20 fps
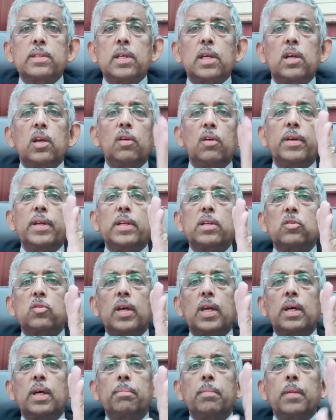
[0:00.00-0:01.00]
suddenly your weight is
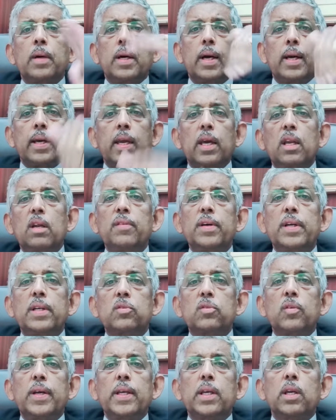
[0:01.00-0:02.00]
going up, again your weight is
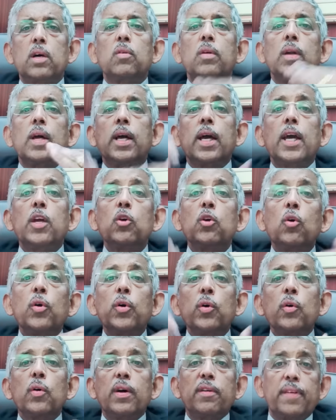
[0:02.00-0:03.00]
going down, a
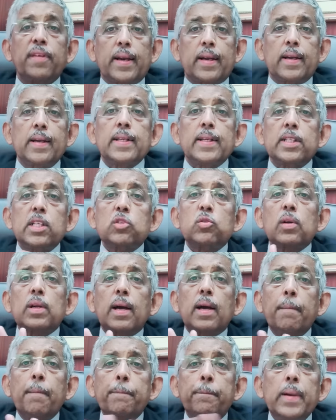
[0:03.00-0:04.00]
yo-yo effect. This will
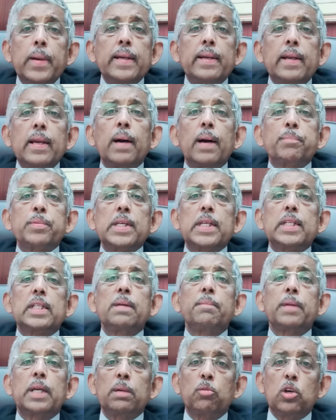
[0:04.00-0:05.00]
completely upset the
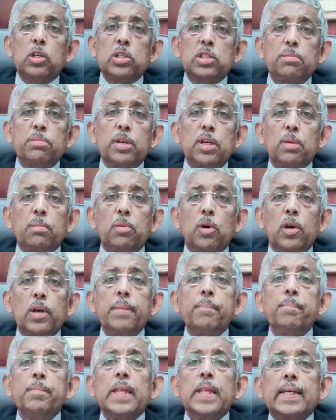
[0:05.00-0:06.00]
metabolism in your
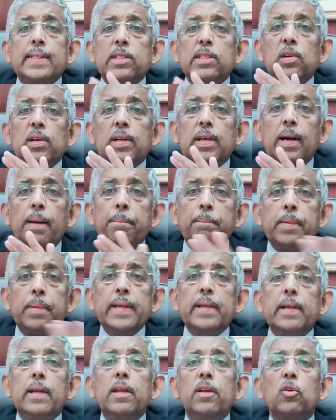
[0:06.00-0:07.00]
body. This will
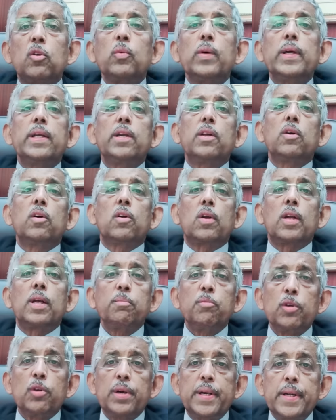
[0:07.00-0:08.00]
completely ruin your
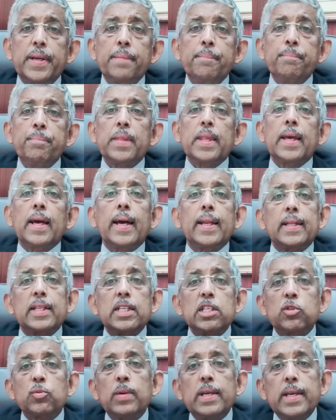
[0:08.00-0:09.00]
immunity, and
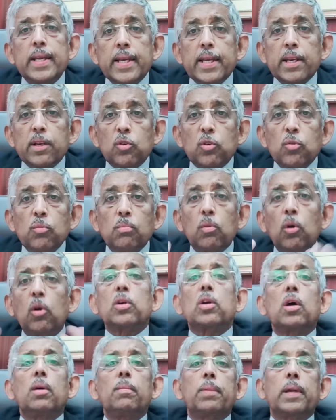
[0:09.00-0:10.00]
this will lead to more
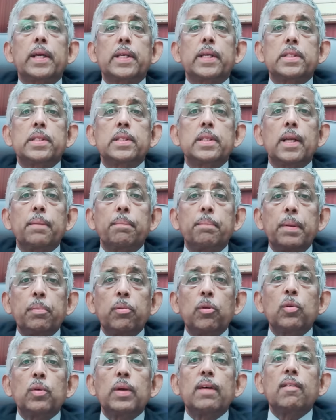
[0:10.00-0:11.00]
complications. There are
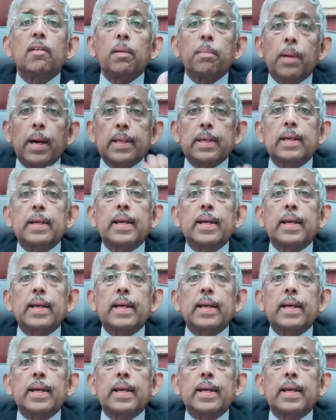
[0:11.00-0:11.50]
people who develop heart